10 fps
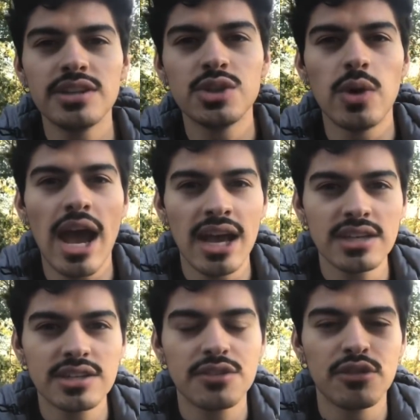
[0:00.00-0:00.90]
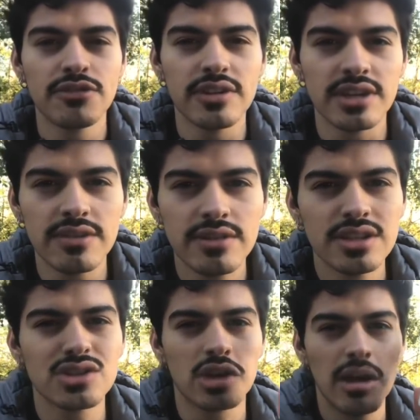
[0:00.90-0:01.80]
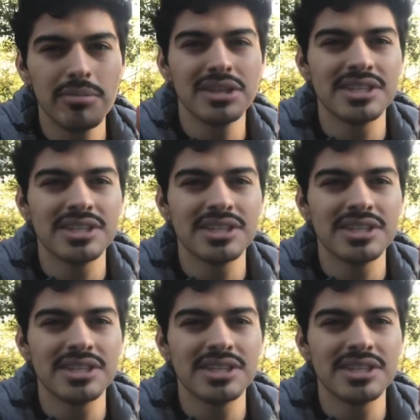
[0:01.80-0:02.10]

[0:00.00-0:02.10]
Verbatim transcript: to ask for forgiveness or coming